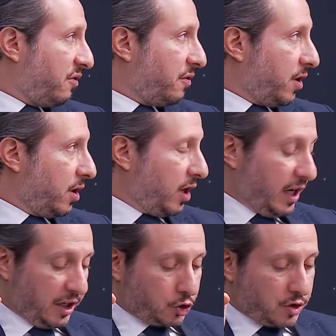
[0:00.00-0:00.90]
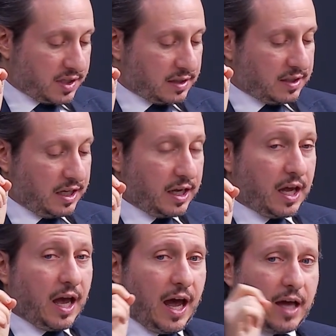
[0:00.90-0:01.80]
of uh,
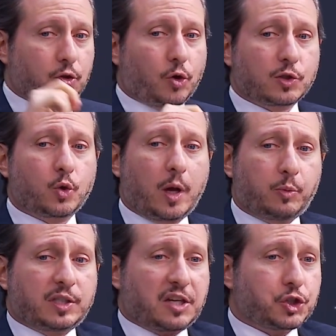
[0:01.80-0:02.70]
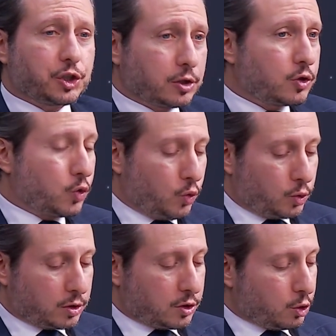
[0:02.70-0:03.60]
electricity and also a potential
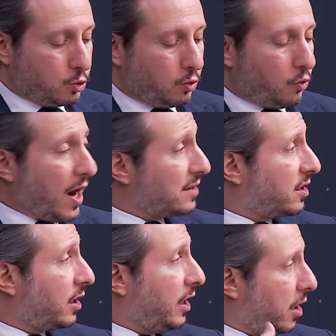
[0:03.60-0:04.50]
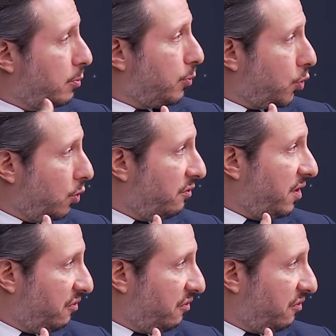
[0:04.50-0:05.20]
tool to radically improve